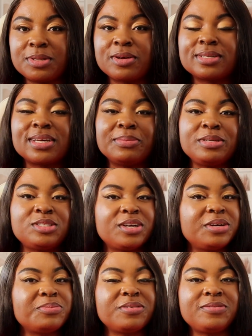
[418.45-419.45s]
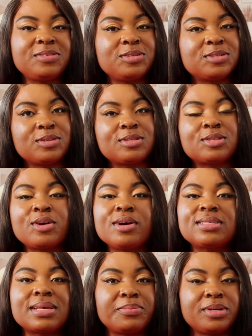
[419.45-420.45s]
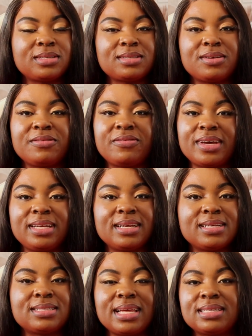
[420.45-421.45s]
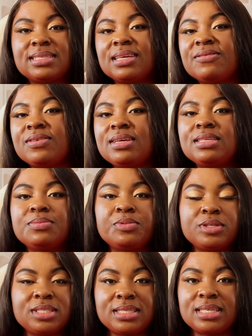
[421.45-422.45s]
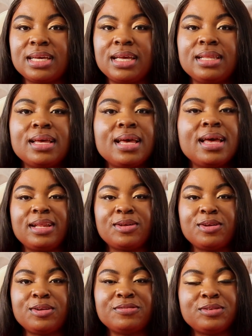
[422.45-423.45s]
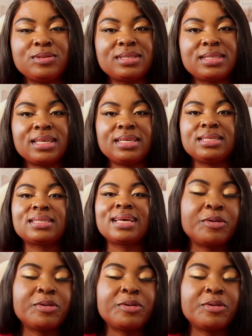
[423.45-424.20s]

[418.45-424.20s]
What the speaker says: because I'll be sharing more videos on stocks and personal finance like savings, budgeting, and all of those things.